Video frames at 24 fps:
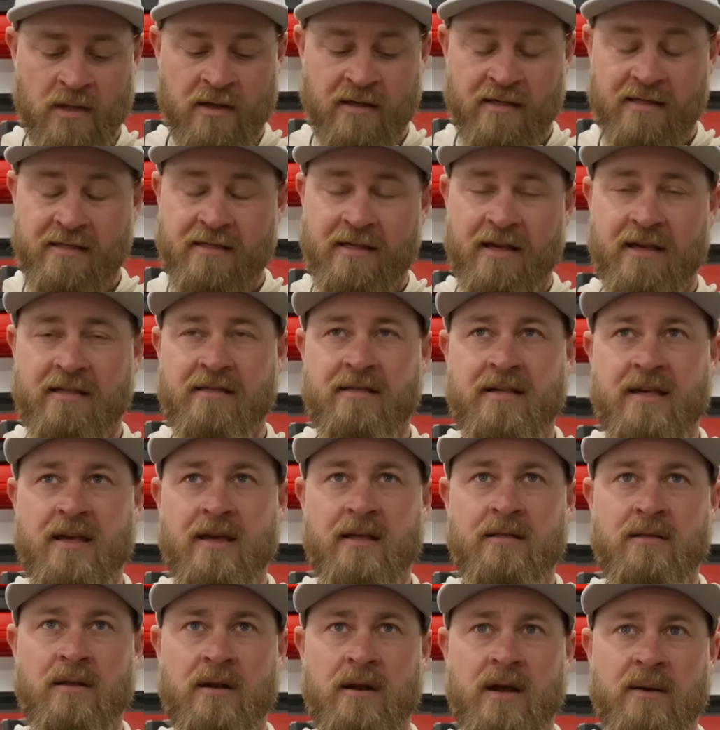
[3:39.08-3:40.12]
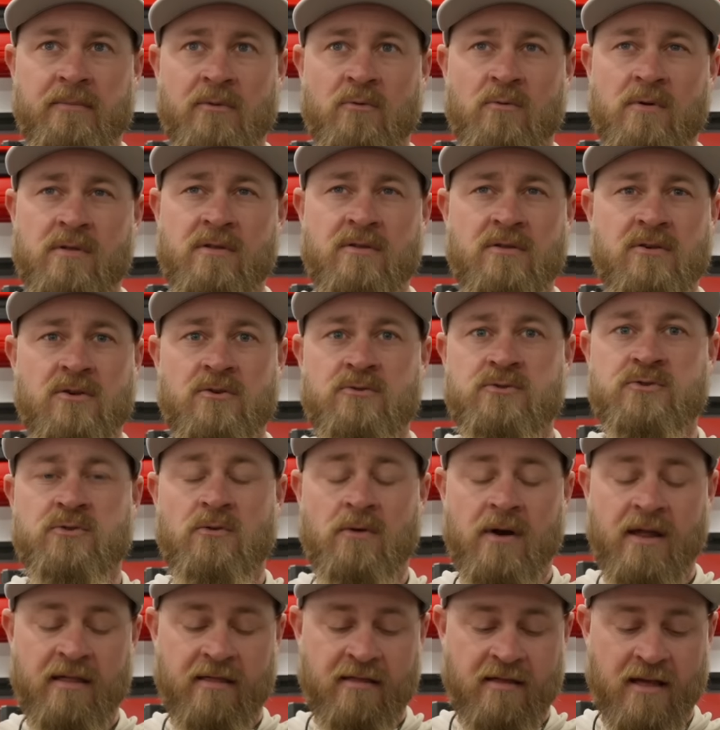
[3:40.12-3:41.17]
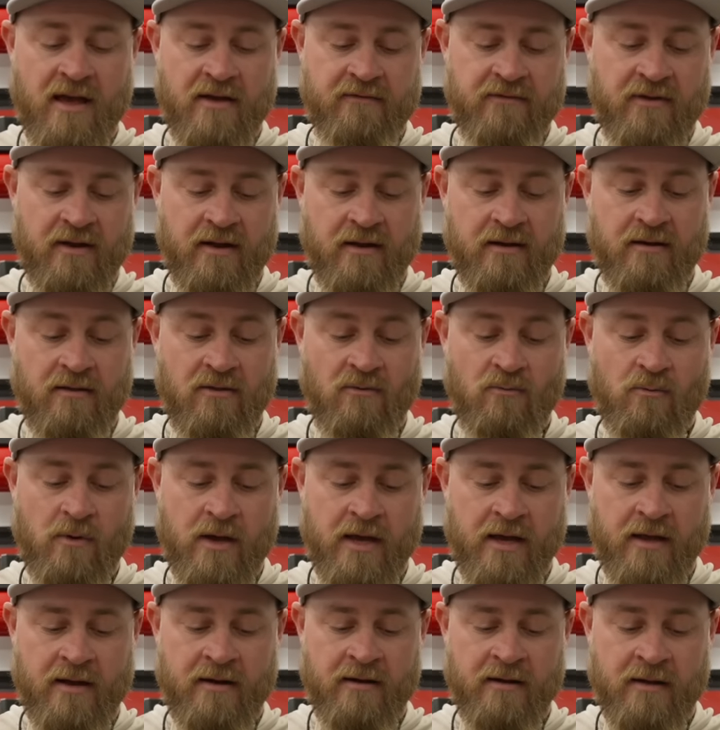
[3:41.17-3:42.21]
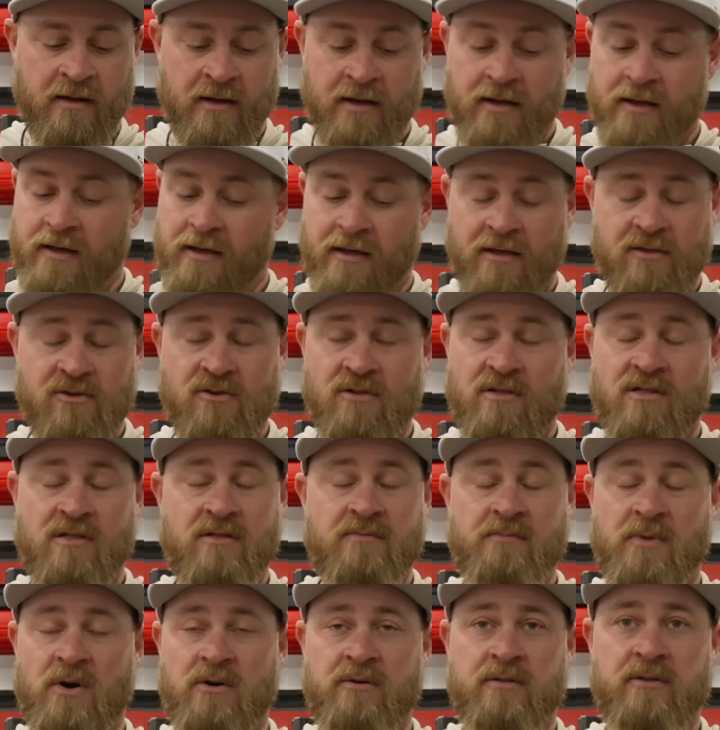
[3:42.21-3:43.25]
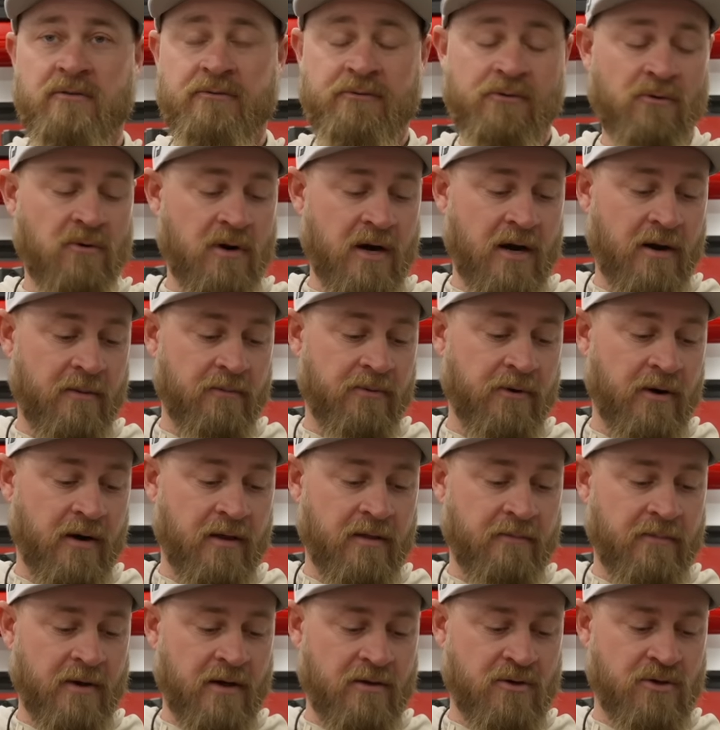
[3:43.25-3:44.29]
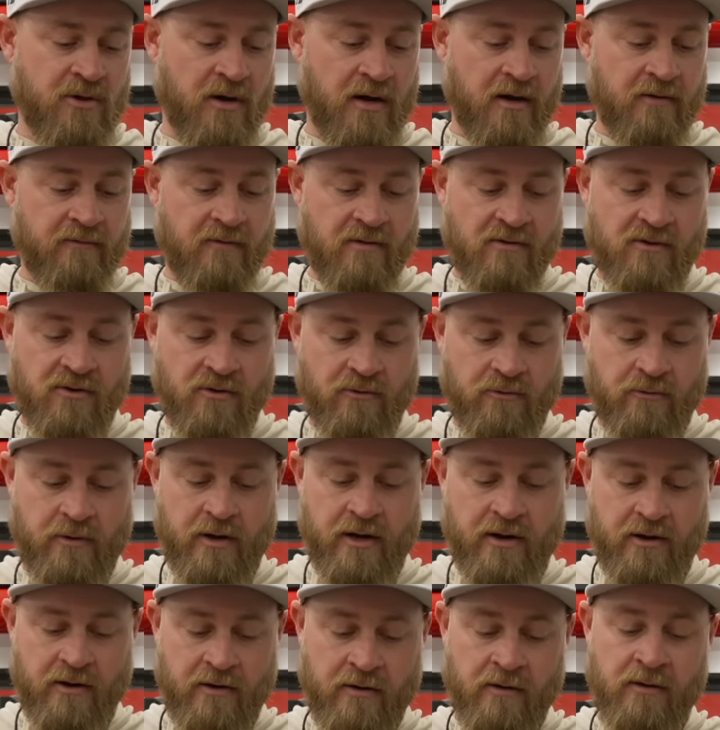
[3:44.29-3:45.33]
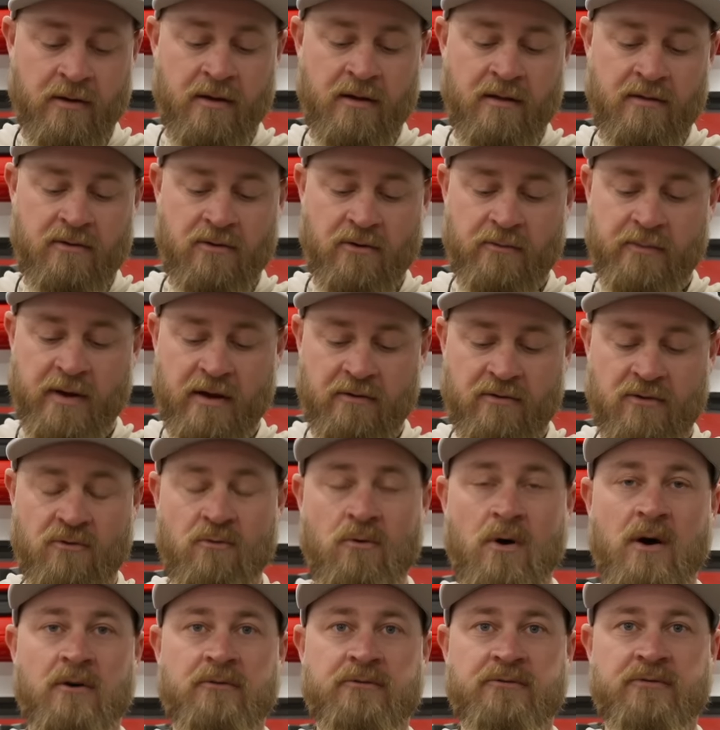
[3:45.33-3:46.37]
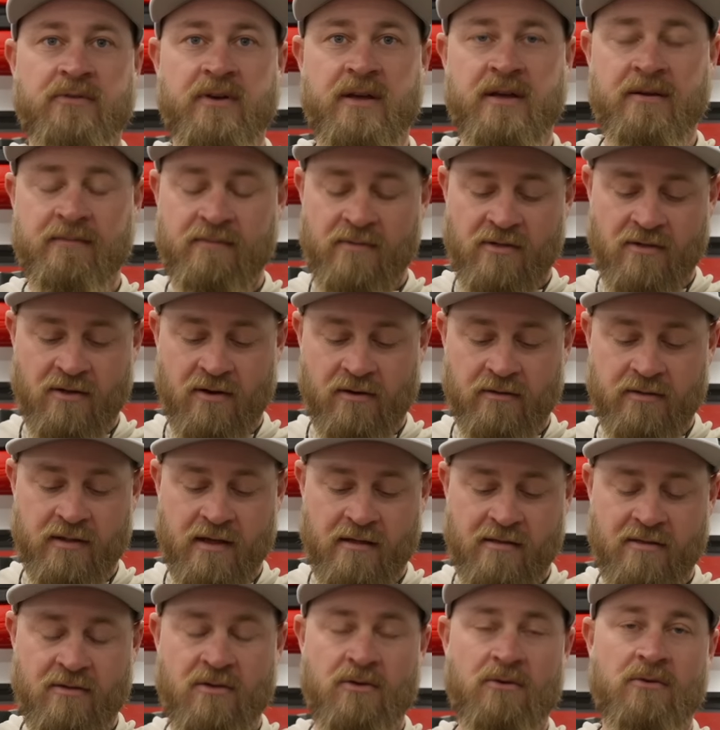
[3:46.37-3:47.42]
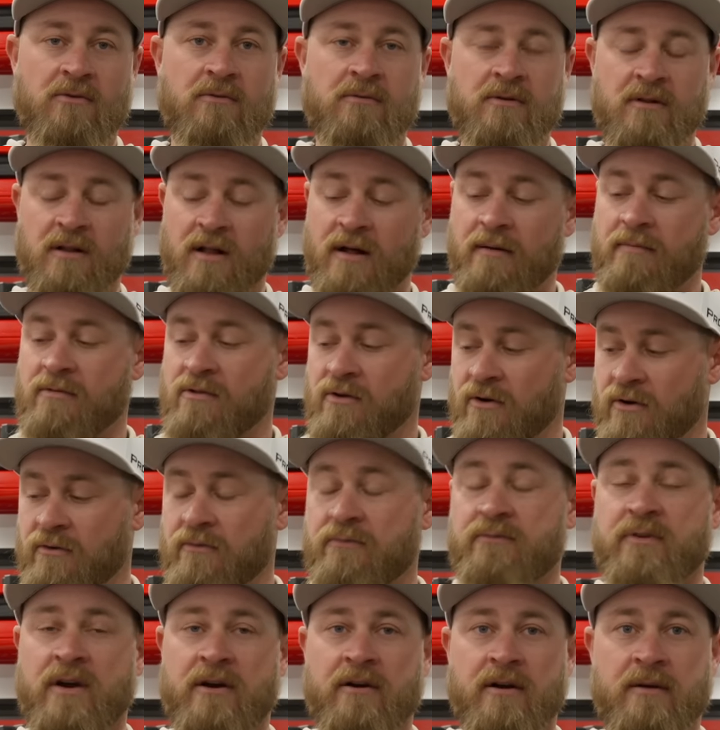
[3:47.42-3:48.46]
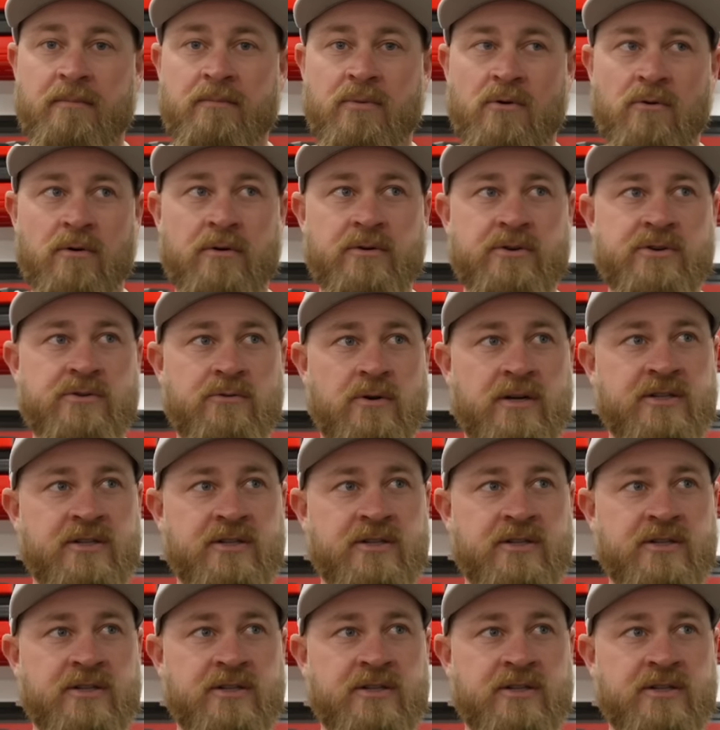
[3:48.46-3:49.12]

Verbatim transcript: 16, the number was 227 into the wind. He just spoke to four and probably the best shot of his career to about 12 feet. So these two clubs are very important to